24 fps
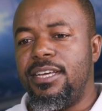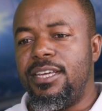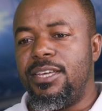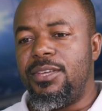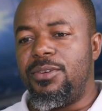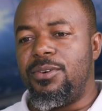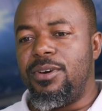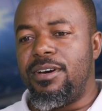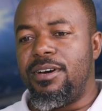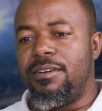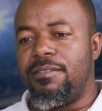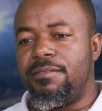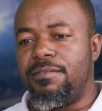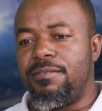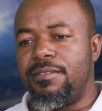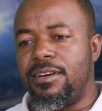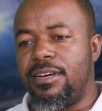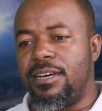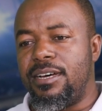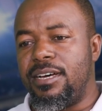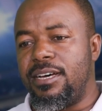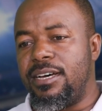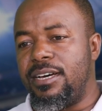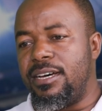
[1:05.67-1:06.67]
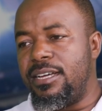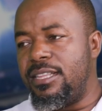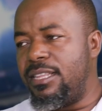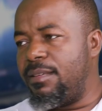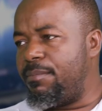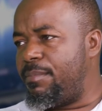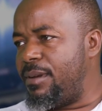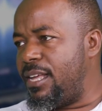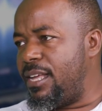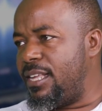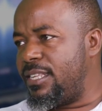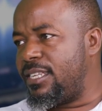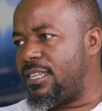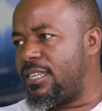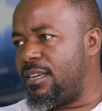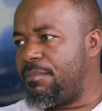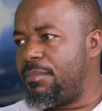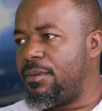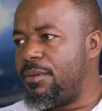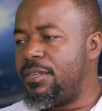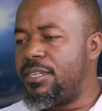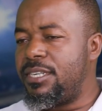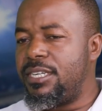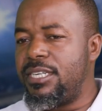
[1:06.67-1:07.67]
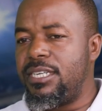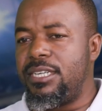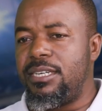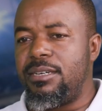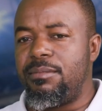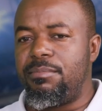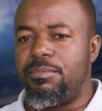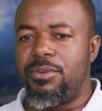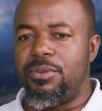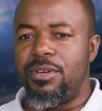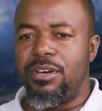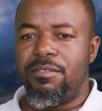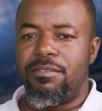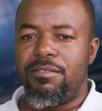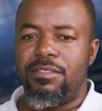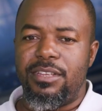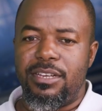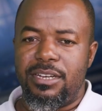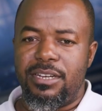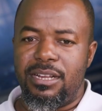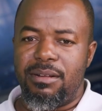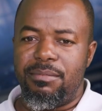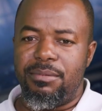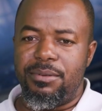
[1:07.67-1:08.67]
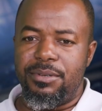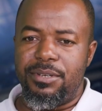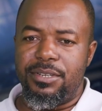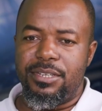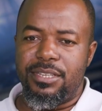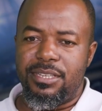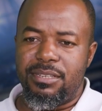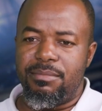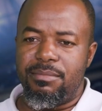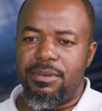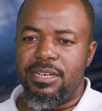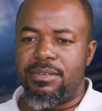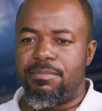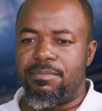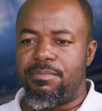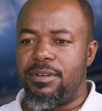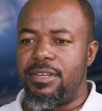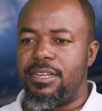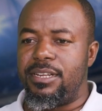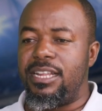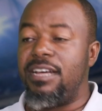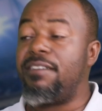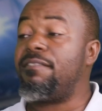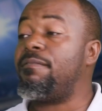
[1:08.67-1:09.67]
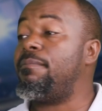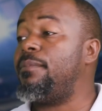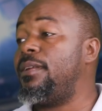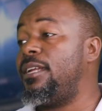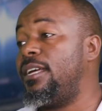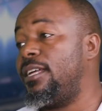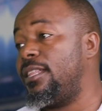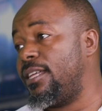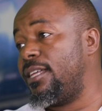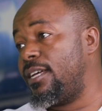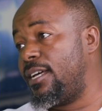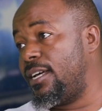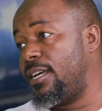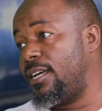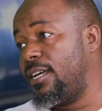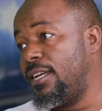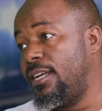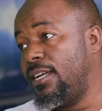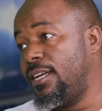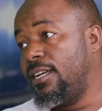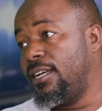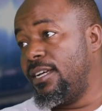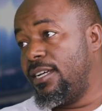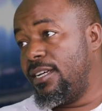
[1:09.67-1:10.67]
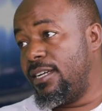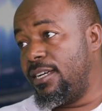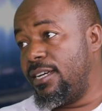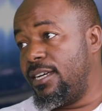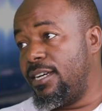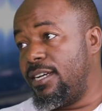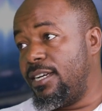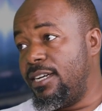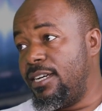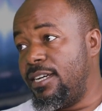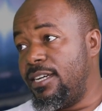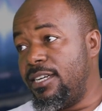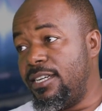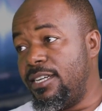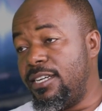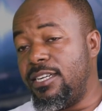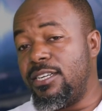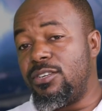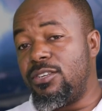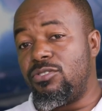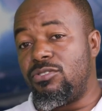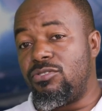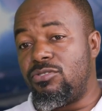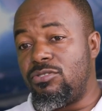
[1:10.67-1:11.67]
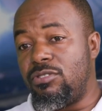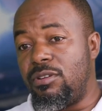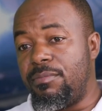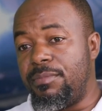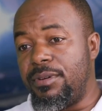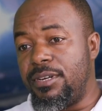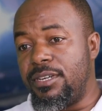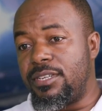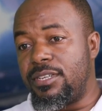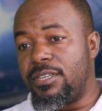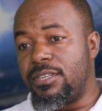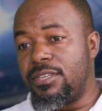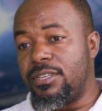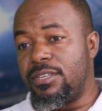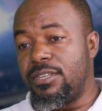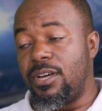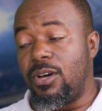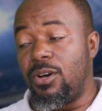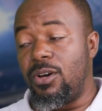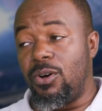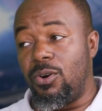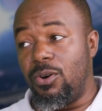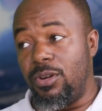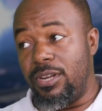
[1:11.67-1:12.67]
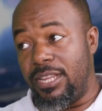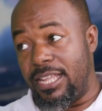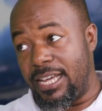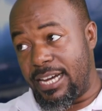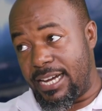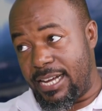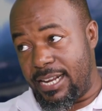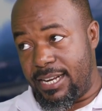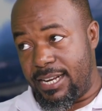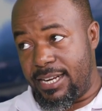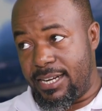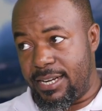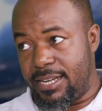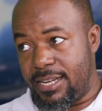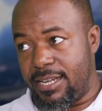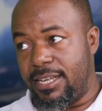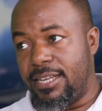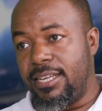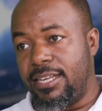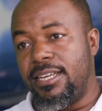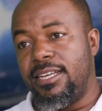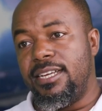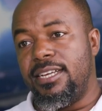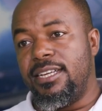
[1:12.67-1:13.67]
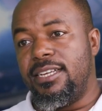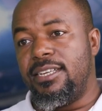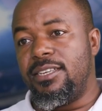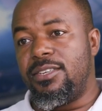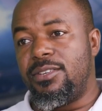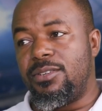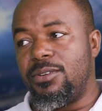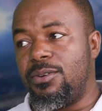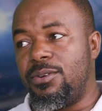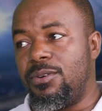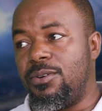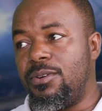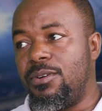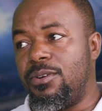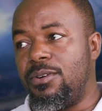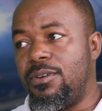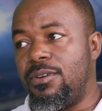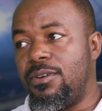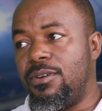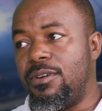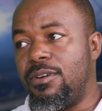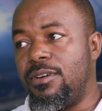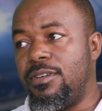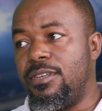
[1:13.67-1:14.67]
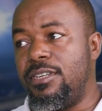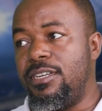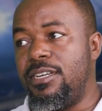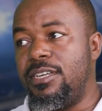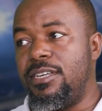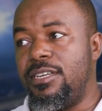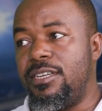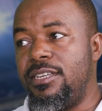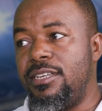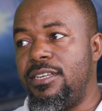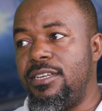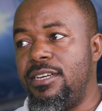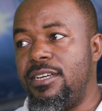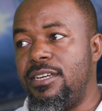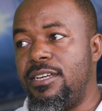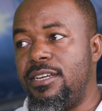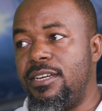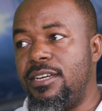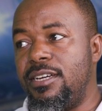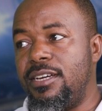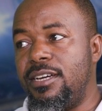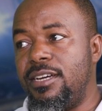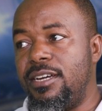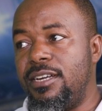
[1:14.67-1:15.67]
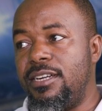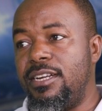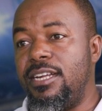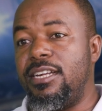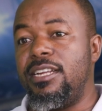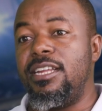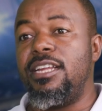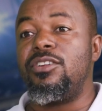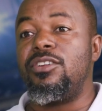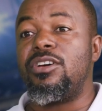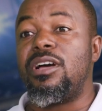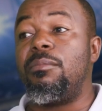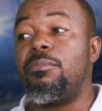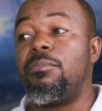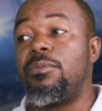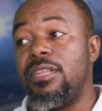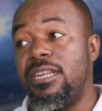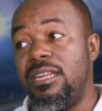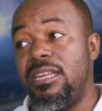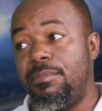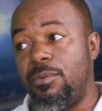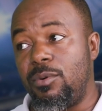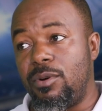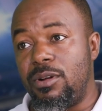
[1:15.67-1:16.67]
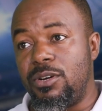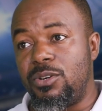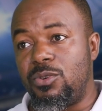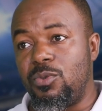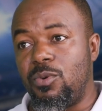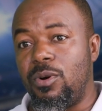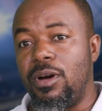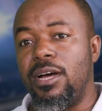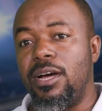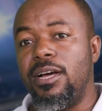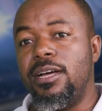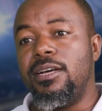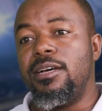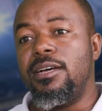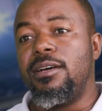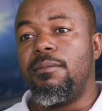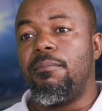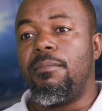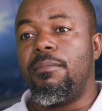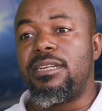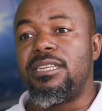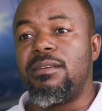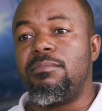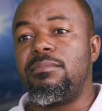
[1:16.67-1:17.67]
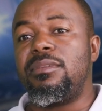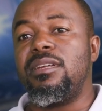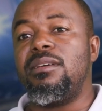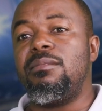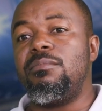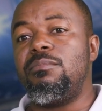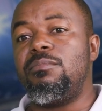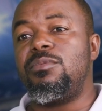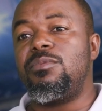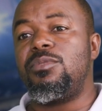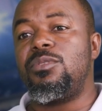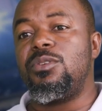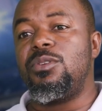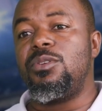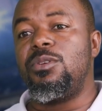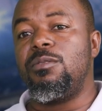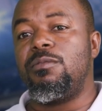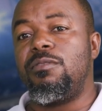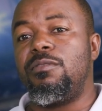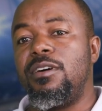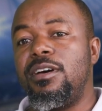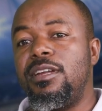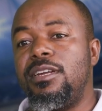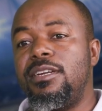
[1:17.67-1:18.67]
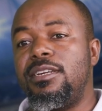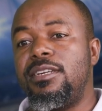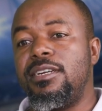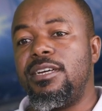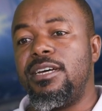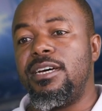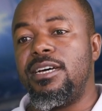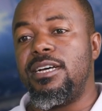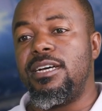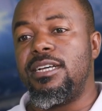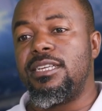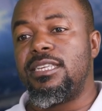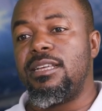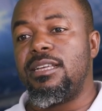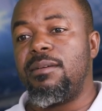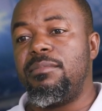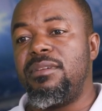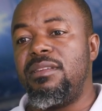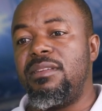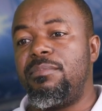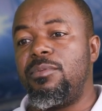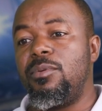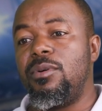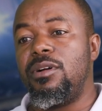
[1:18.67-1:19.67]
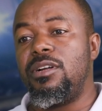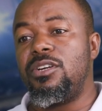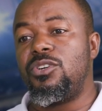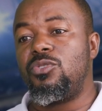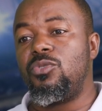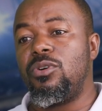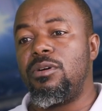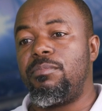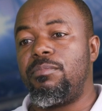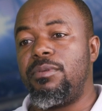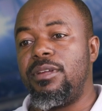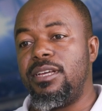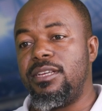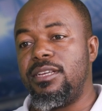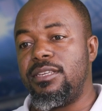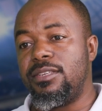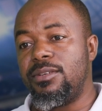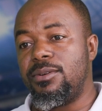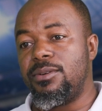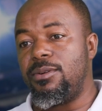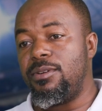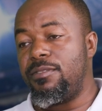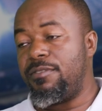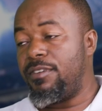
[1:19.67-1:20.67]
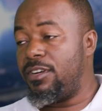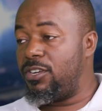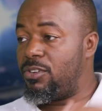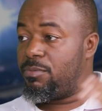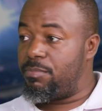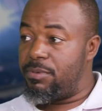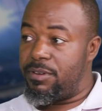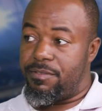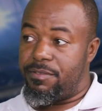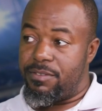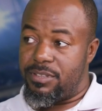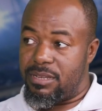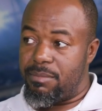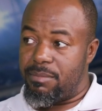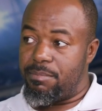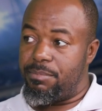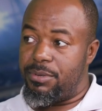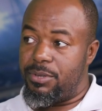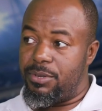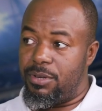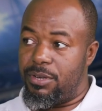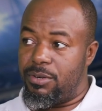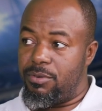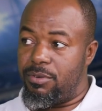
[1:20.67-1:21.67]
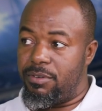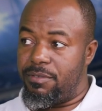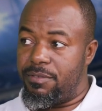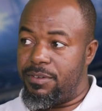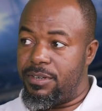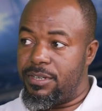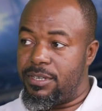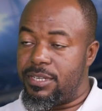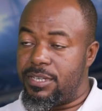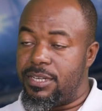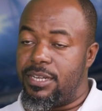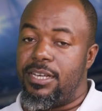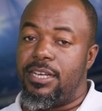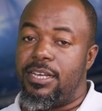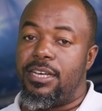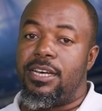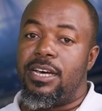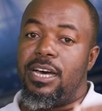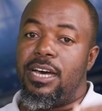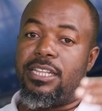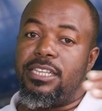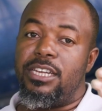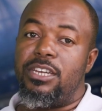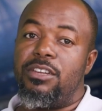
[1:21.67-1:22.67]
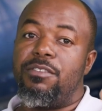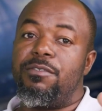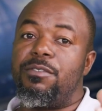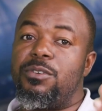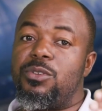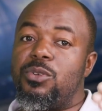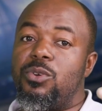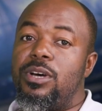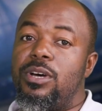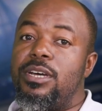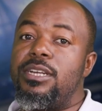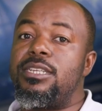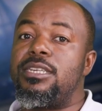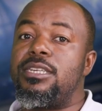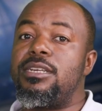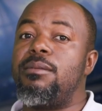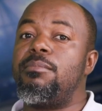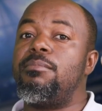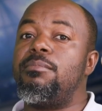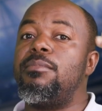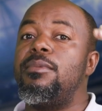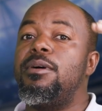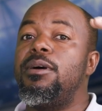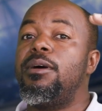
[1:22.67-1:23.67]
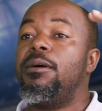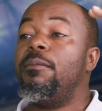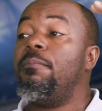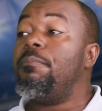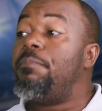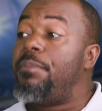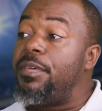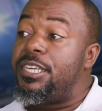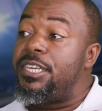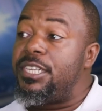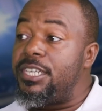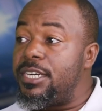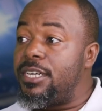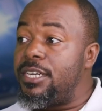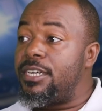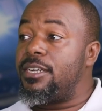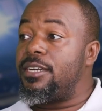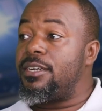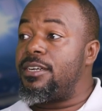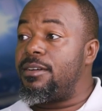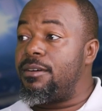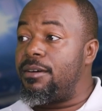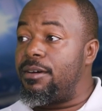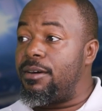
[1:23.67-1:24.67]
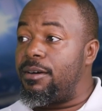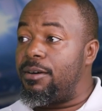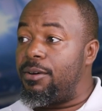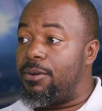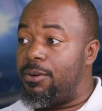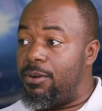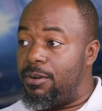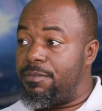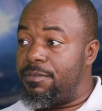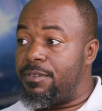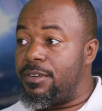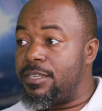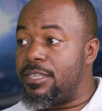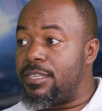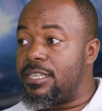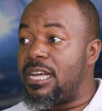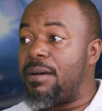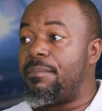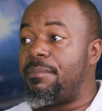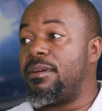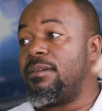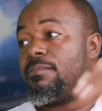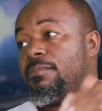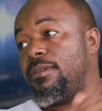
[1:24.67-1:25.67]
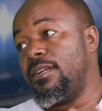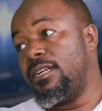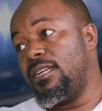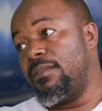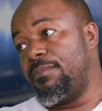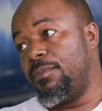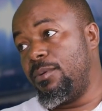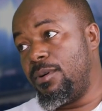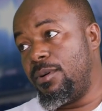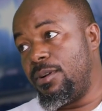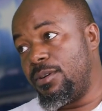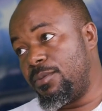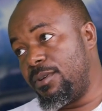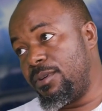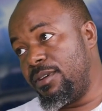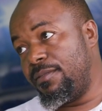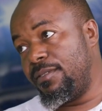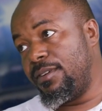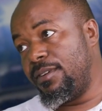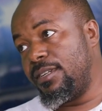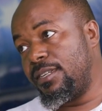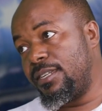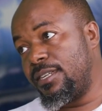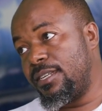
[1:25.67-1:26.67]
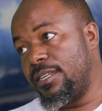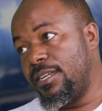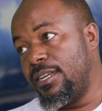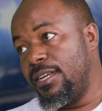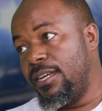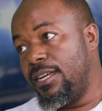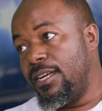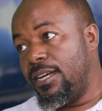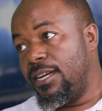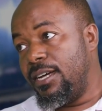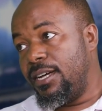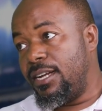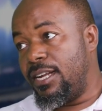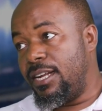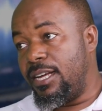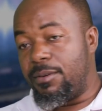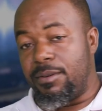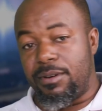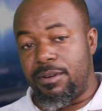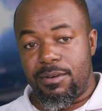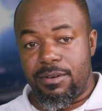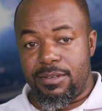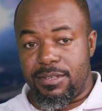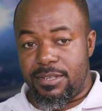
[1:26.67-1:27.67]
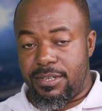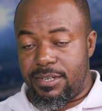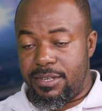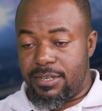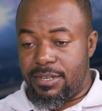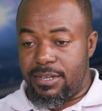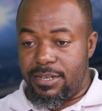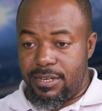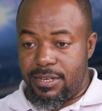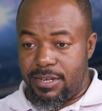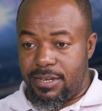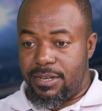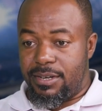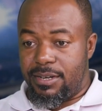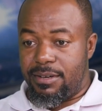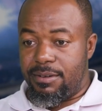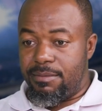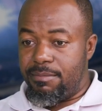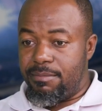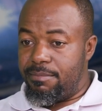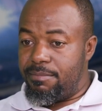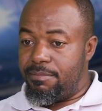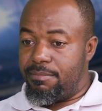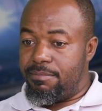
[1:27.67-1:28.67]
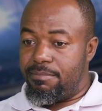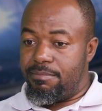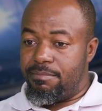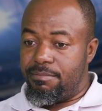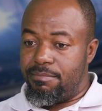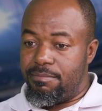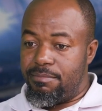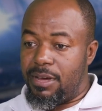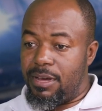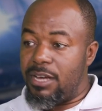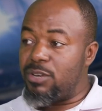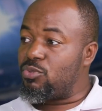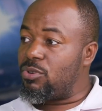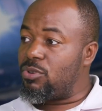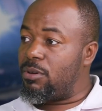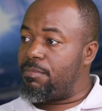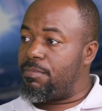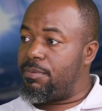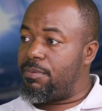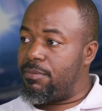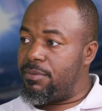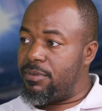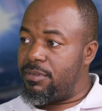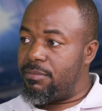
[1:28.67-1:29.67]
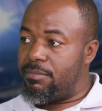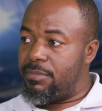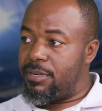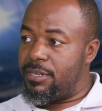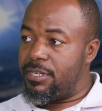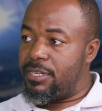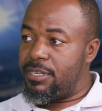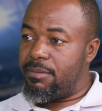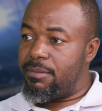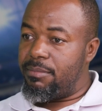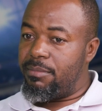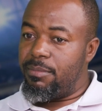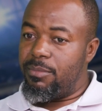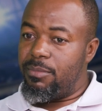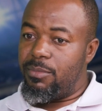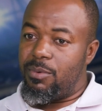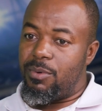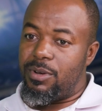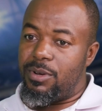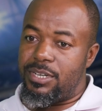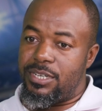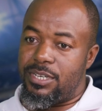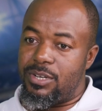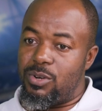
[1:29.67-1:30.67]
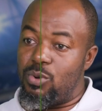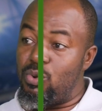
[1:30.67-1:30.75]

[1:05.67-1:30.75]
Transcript: You have the Players Championship, you have the WGC Match Play. They have many other tournaments on their calendar. So then you come to the DP World Tour. Then you come to the DP World Tour. But sometimes you've had some DP World Tour players qualified to play for some PGA Tour events, and then you've also had some PGA golfers come and play DP World Tour events. Like when I was in Antwerp in Belgium, we watched